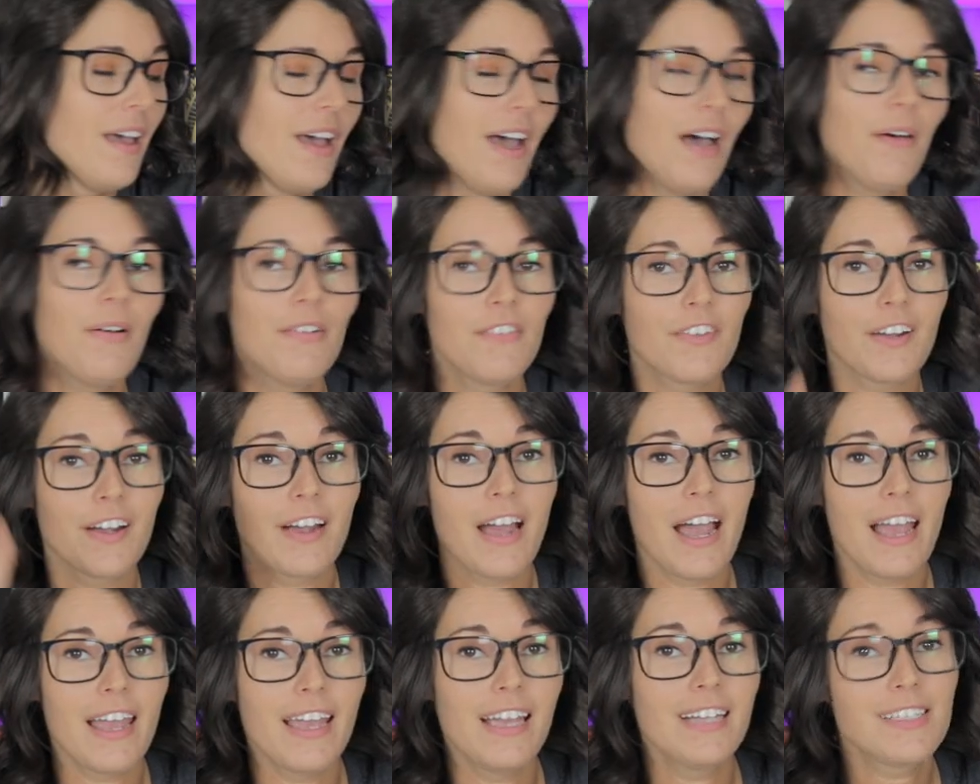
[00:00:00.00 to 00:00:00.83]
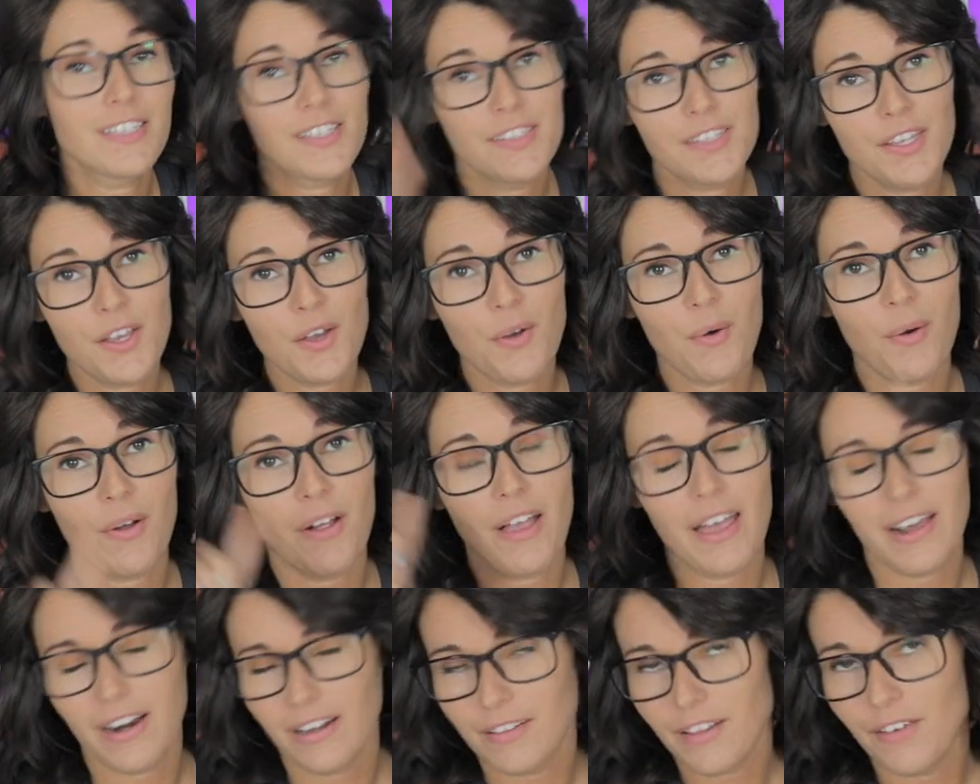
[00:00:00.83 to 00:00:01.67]
However, it's a
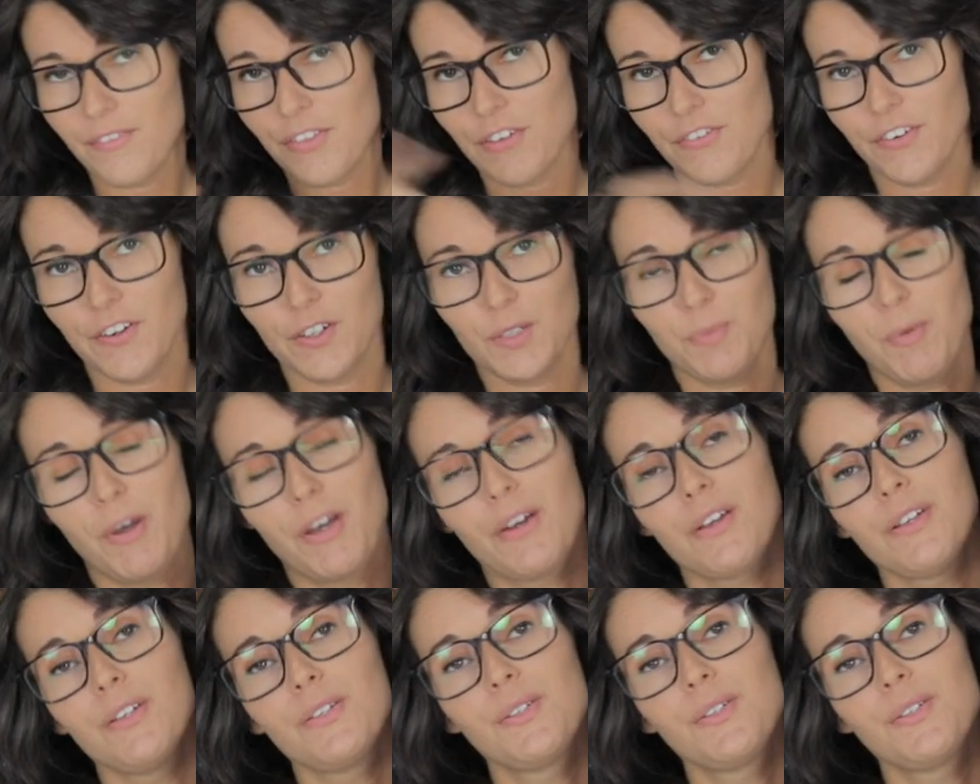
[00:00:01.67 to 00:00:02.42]
sequel, and I love the first book.